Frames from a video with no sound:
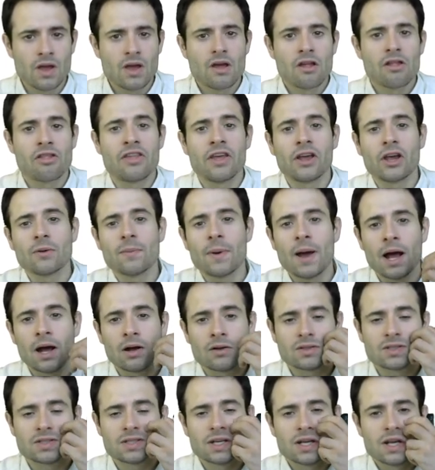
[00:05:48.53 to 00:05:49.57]
Think
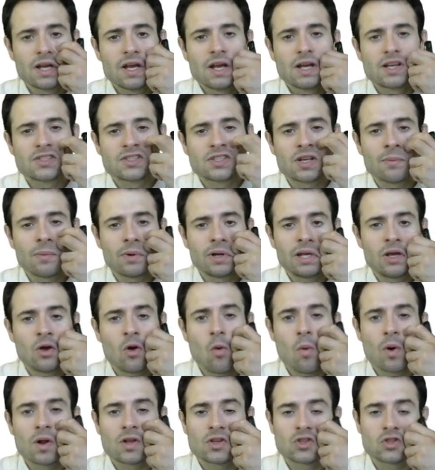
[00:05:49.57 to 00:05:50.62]
about somebody who
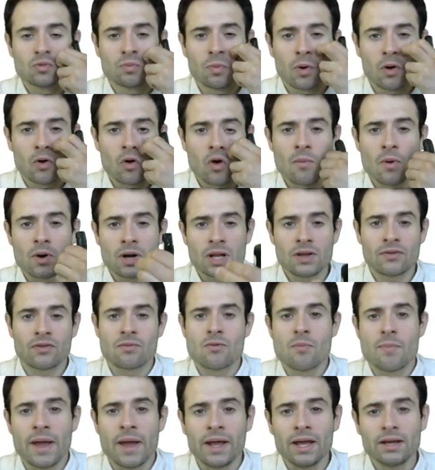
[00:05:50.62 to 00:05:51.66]
wants to borrow money from
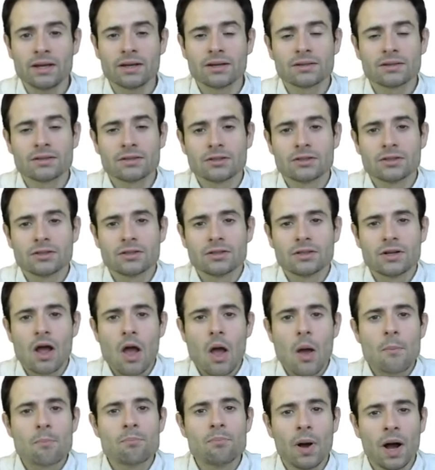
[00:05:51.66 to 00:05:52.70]
a bank,
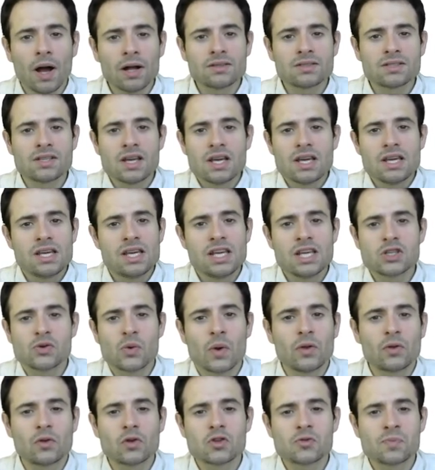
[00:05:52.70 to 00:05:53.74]
but he's
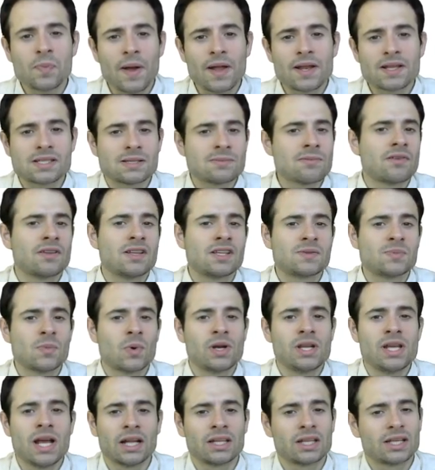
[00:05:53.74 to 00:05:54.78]
going to spend some of this
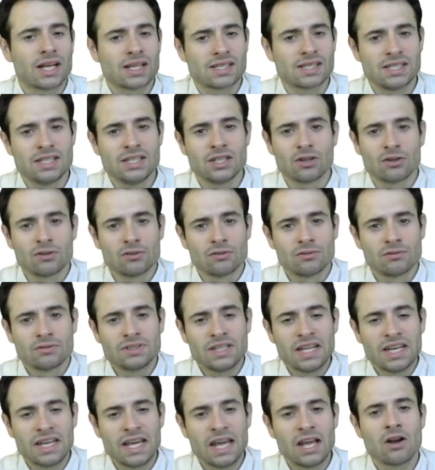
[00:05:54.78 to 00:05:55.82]
money at a casino,
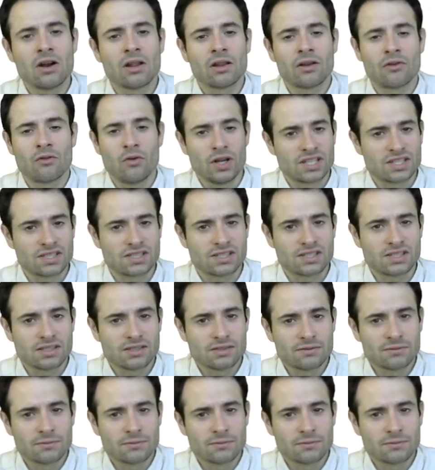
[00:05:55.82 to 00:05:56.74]
taking a lot of risks.